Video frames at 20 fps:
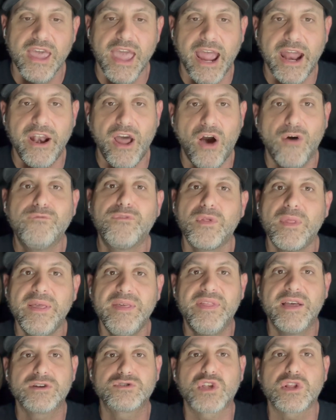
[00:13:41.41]
And hopefully
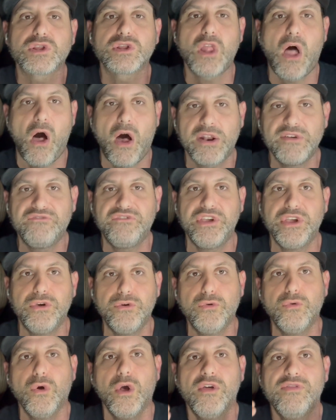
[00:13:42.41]
there's a lot of
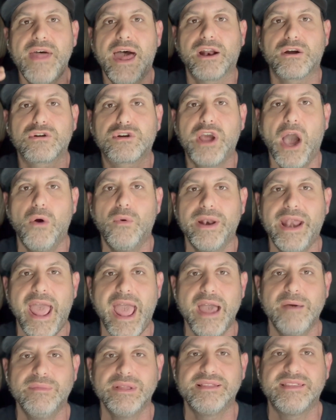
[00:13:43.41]
you that are going to
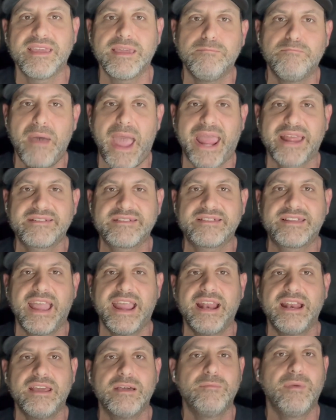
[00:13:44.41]
M&T Bank
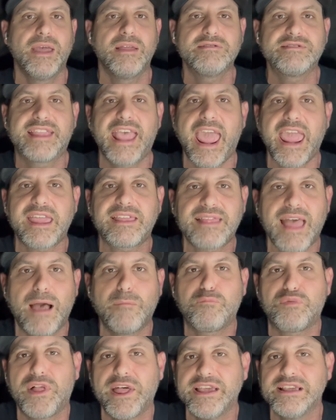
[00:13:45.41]
Stadium and take
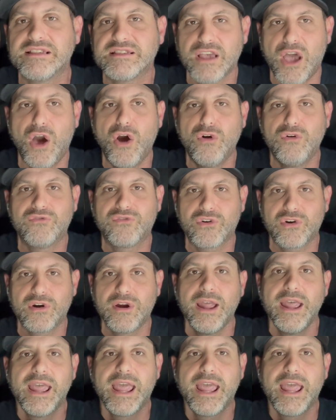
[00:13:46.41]
that place over